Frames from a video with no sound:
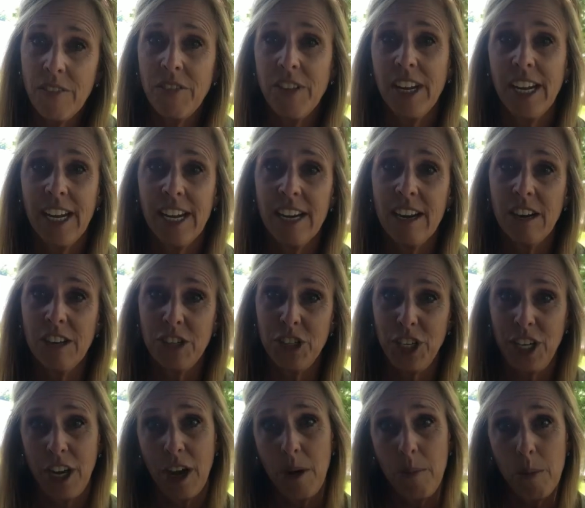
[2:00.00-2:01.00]
to get our
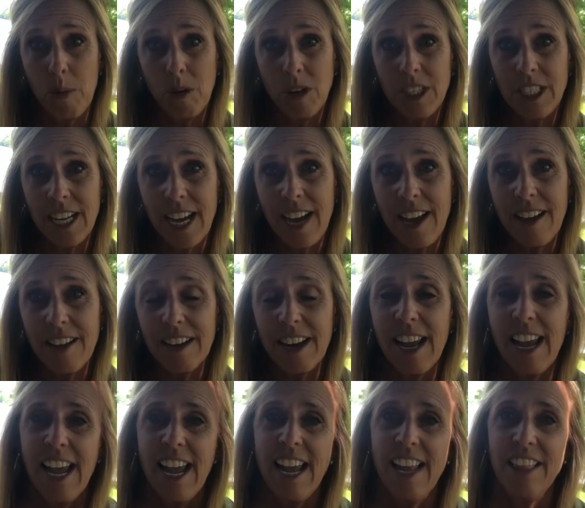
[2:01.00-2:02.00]
Geo Boards out.
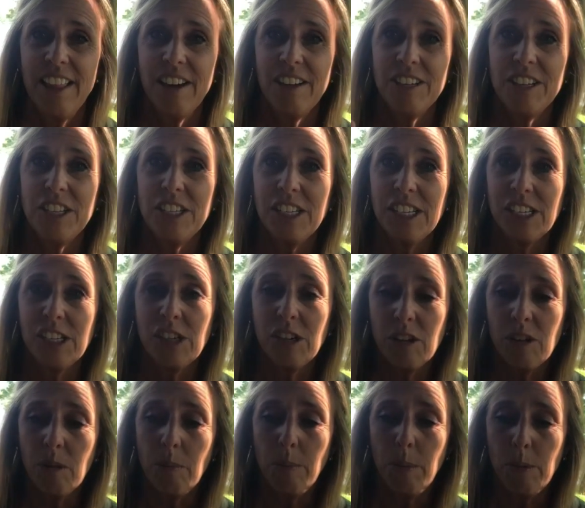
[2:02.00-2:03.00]
There's these
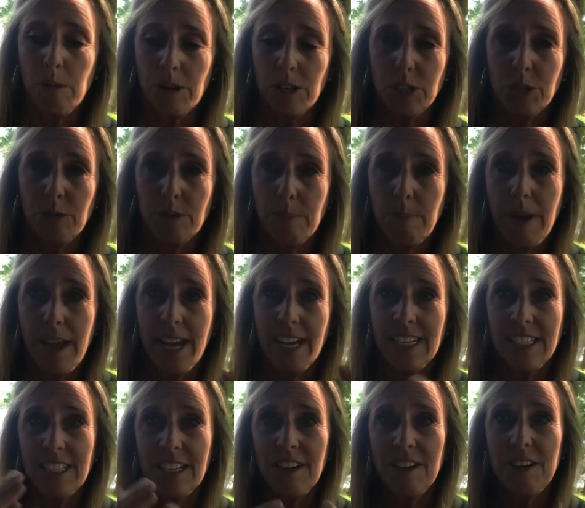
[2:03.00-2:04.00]
little boards with
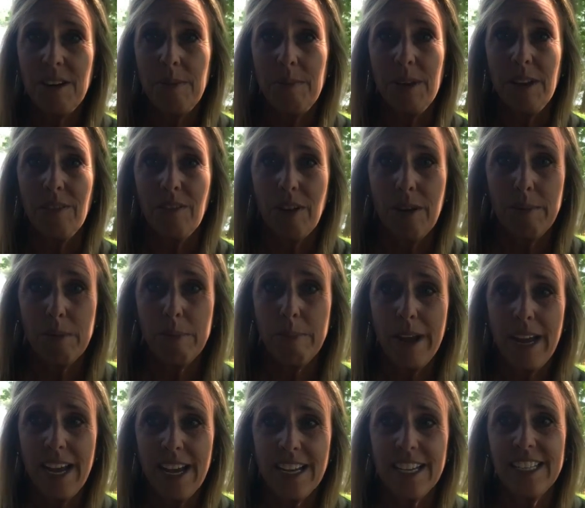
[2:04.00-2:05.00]
pegs on them and rubber
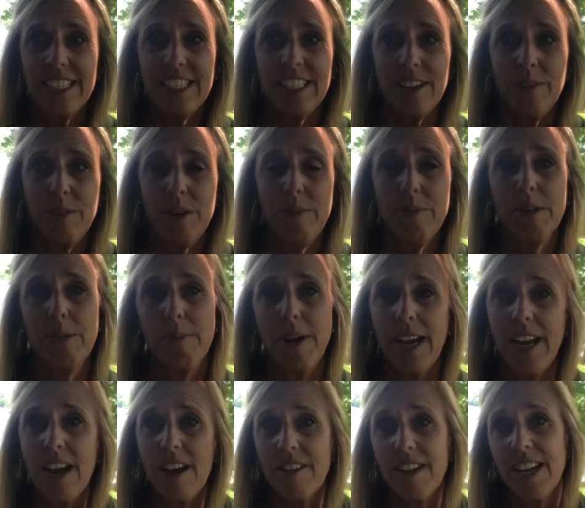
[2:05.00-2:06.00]
bands, and we would make
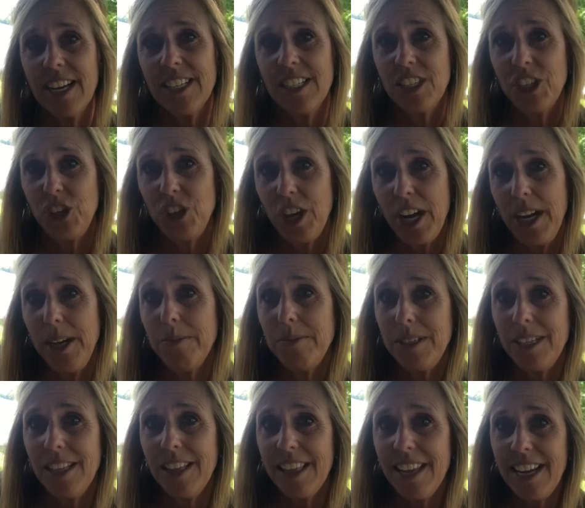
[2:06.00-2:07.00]
all kinds of shapes
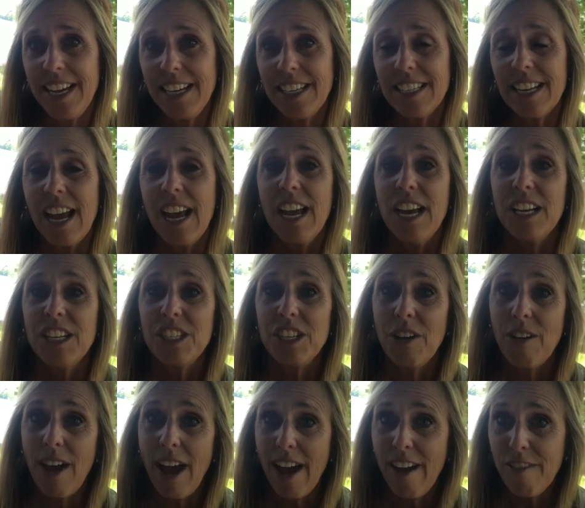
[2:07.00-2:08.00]
and things. So
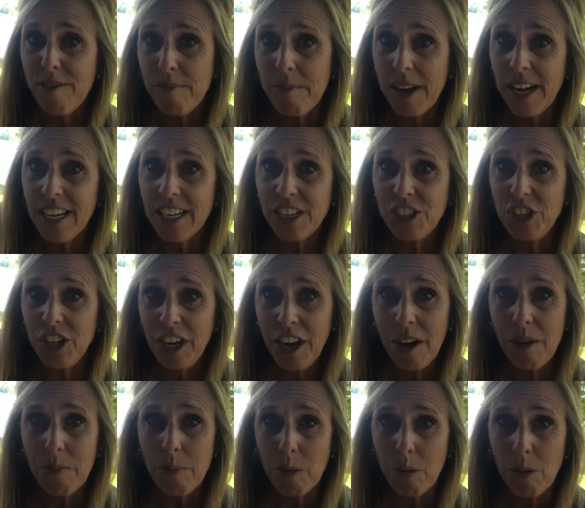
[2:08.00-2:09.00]
I've made a Geo
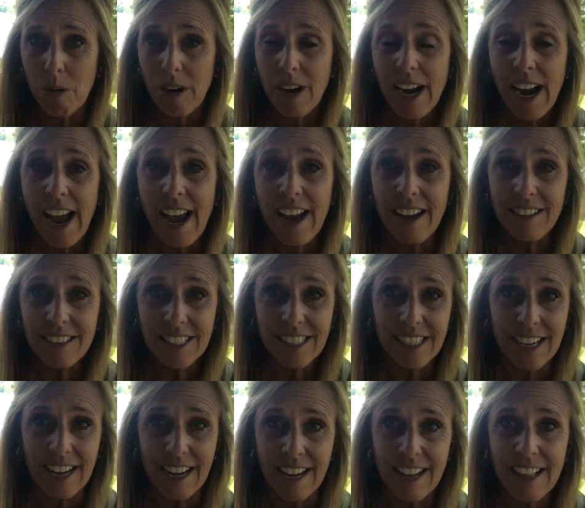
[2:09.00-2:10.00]
Board
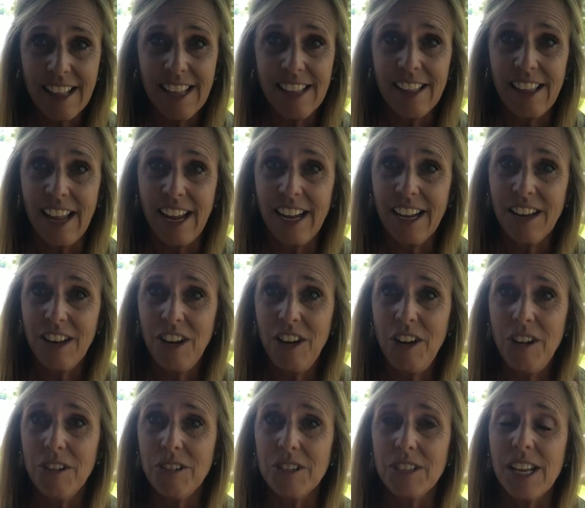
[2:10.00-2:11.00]
outside that they can
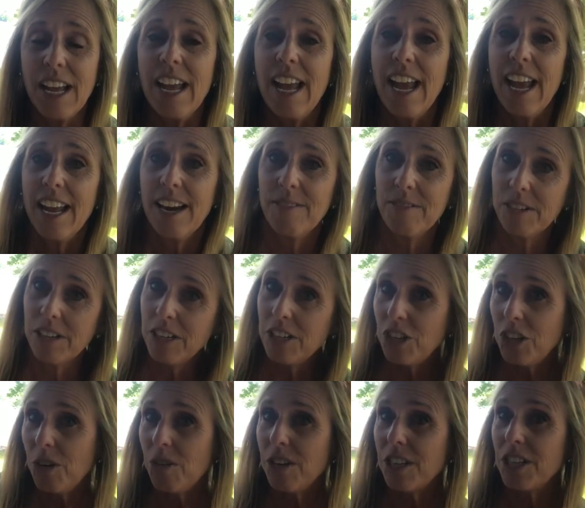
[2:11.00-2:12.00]
use, and I'm going to
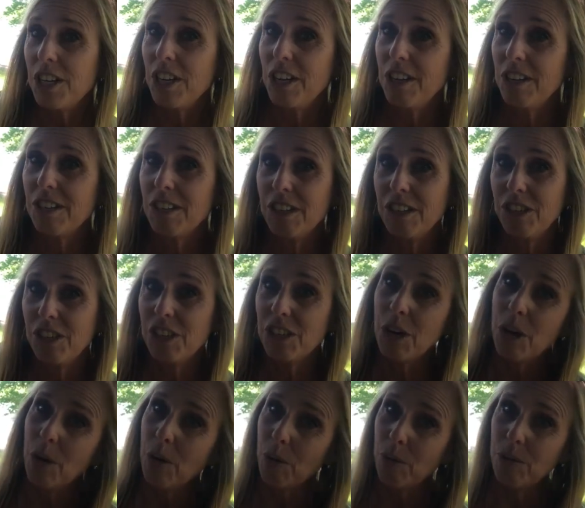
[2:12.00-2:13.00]
show it to you. So just
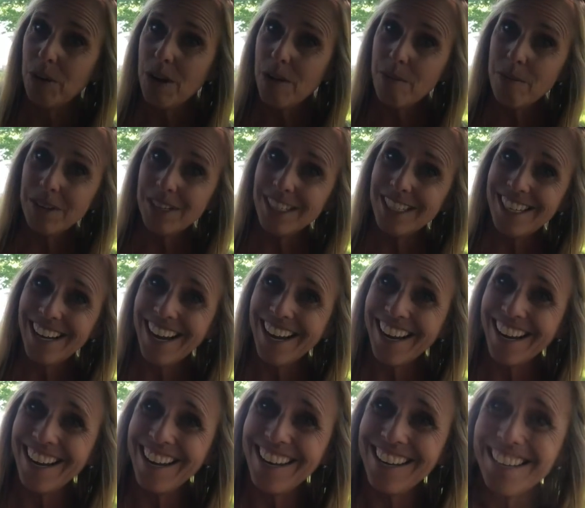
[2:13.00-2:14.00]
hold on one second.